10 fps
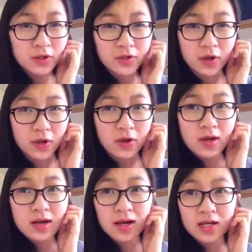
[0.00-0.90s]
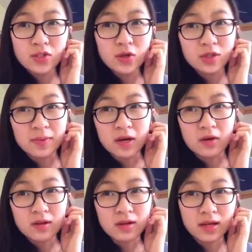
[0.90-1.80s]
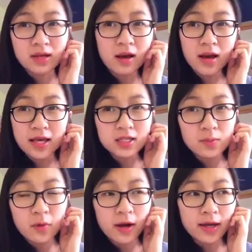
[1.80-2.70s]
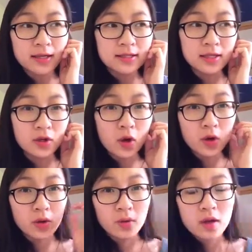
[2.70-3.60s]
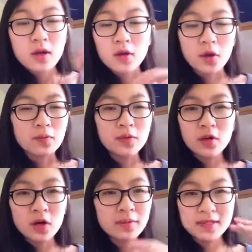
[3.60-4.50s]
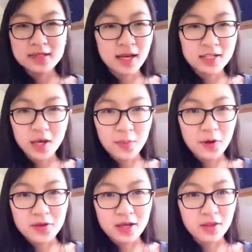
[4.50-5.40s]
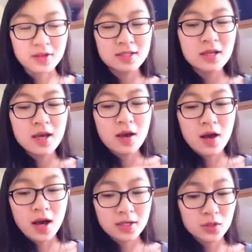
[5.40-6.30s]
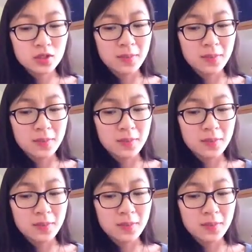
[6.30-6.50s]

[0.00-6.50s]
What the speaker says: So I talked about like young enterprise, the economy society I put in the others. I talked